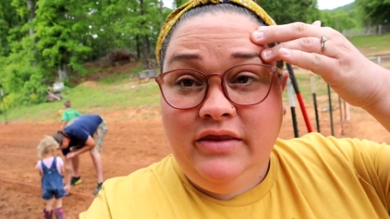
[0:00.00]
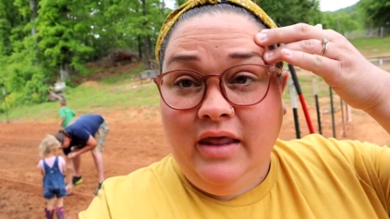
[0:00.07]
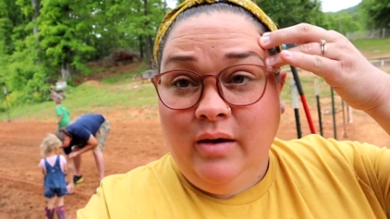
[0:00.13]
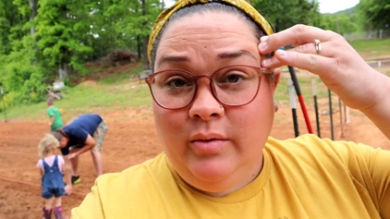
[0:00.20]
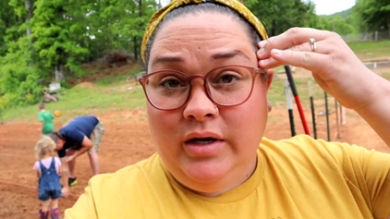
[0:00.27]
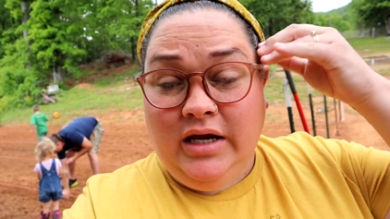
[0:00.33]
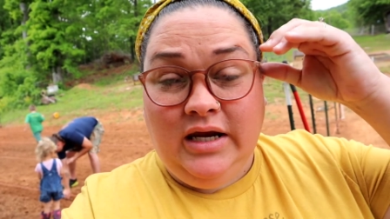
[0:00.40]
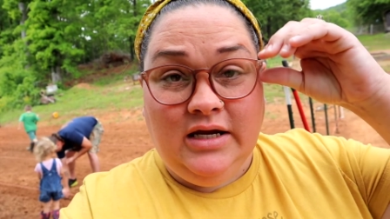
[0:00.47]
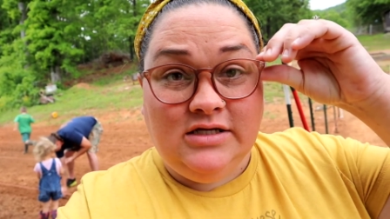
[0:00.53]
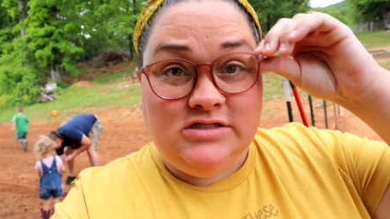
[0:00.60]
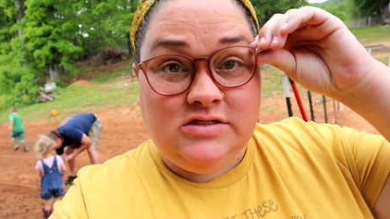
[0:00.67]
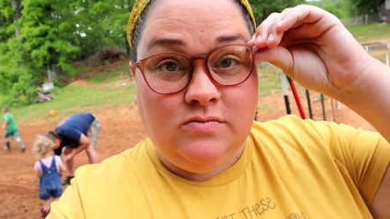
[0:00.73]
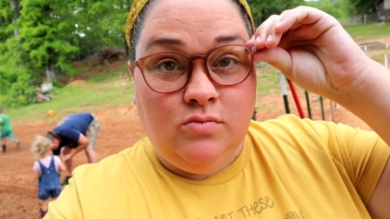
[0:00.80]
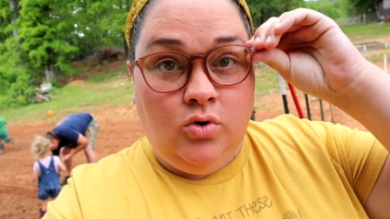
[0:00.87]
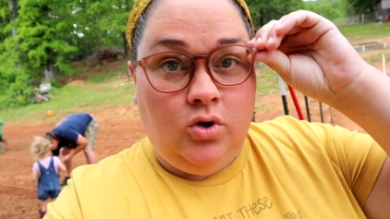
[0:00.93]
that we
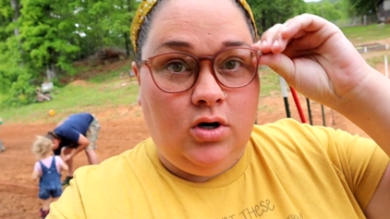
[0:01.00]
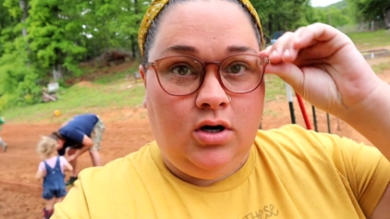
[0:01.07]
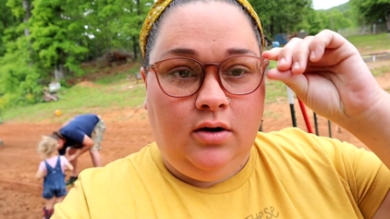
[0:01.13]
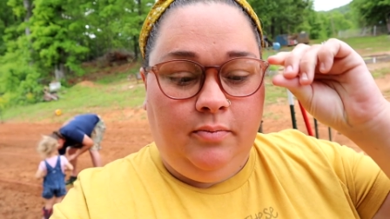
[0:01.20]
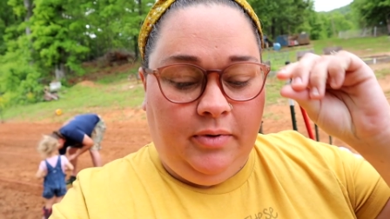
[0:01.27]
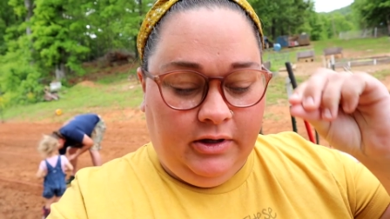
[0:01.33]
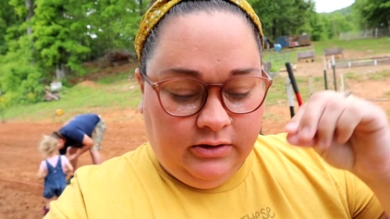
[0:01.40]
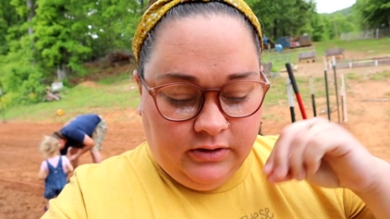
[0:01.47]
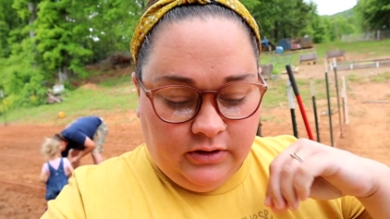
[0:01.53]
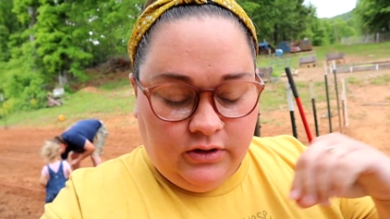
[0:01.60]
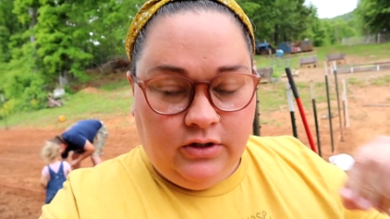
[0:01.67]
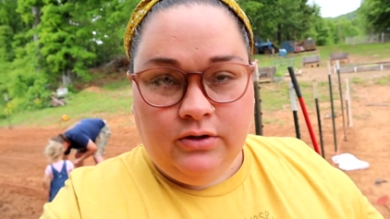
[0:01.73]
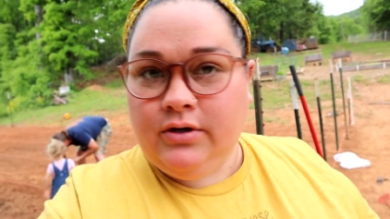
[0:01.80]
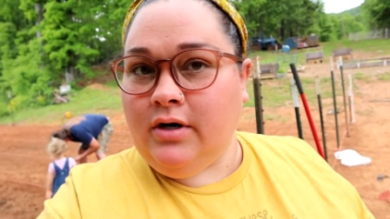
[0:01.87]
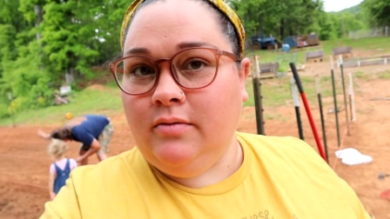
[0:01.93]
needed, some more
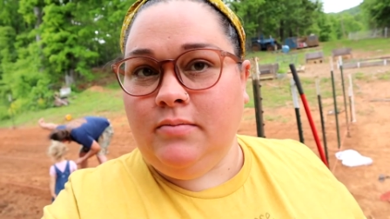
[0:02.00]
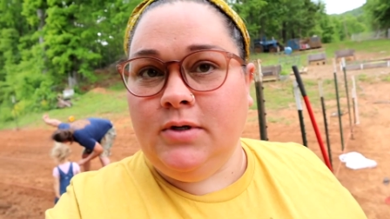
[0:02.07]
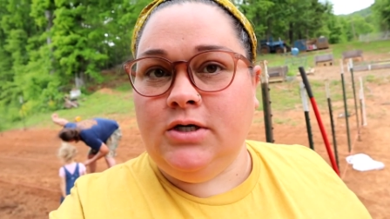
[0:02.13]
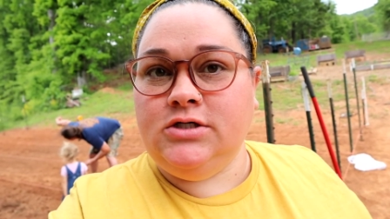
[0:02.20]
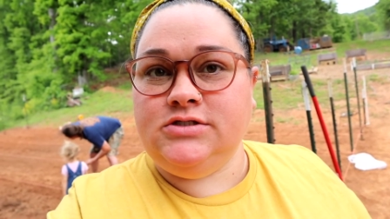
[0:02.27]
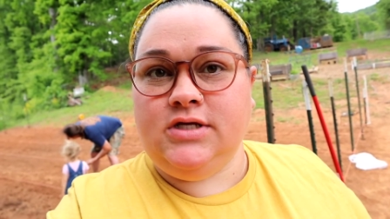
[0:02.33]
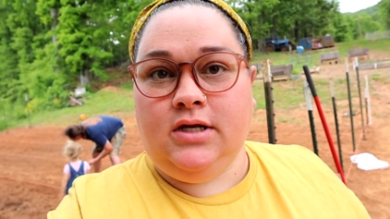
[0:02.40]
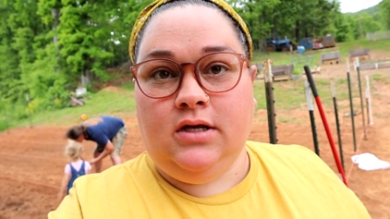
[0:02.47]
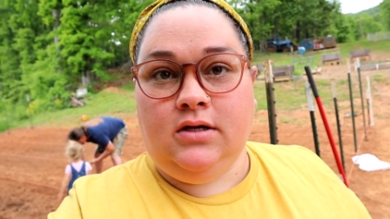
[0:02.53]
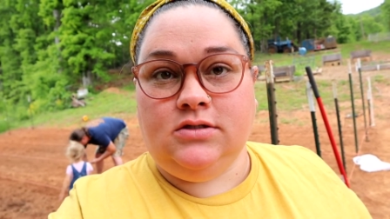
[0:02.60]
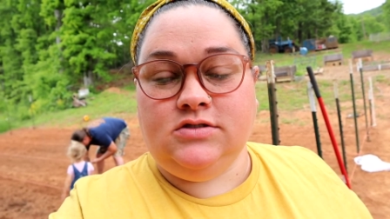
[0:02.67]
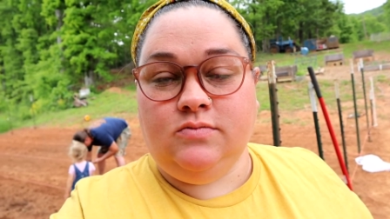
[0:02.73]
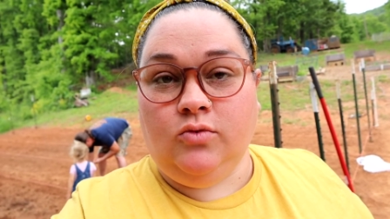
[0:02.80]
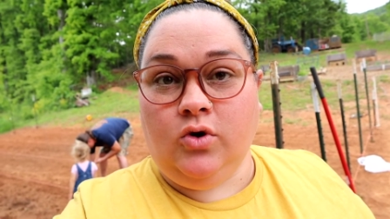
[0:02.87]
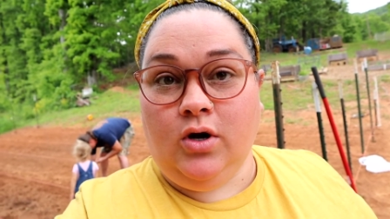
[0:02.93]
pickling cucumbers
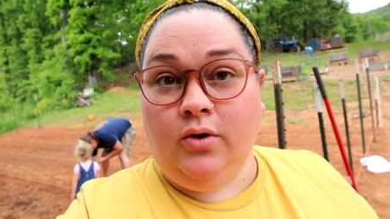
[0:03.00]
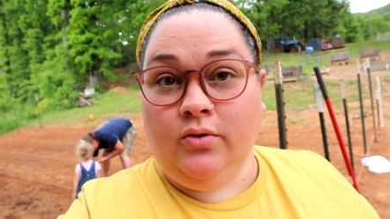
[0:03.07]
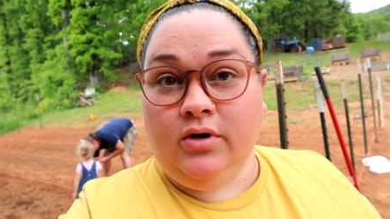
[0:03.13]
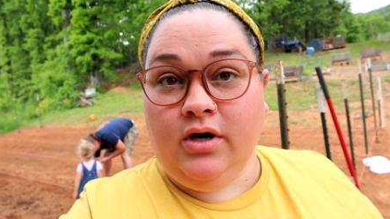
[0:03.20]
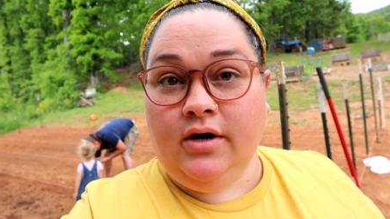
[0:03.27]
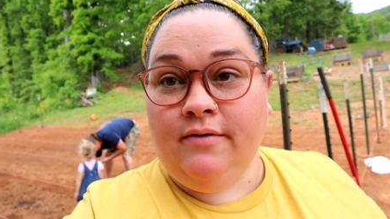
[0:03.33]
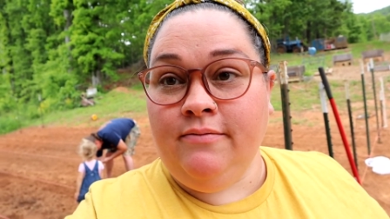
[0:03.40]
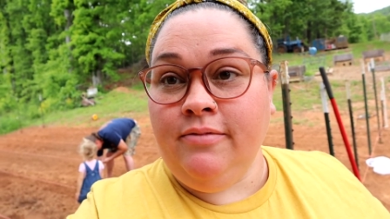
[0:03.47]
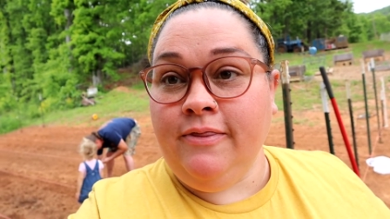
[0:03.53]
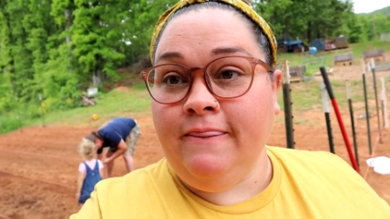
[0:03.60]
and some more okra,